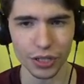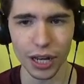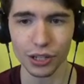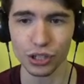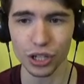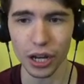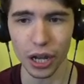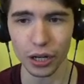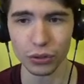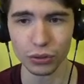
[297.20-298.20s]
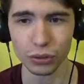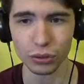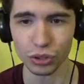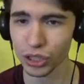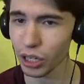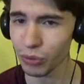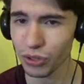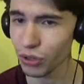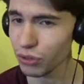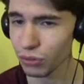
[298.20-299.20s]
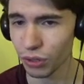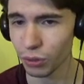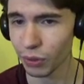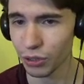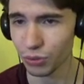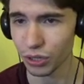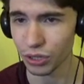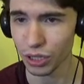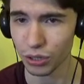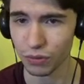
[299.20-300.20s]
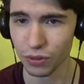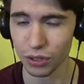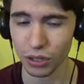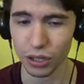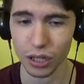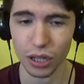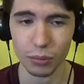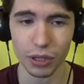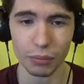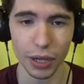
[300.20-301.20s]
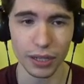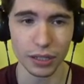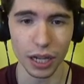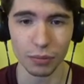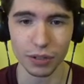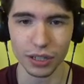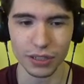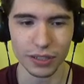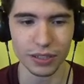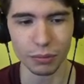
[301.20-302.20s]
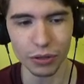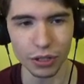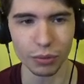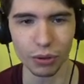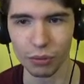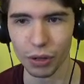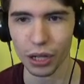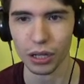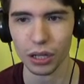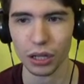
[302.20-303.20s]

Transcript: he's got a Chatot. Ooh, Chatot was also another possible contender for the, for the mascot because it's the music Pokemon.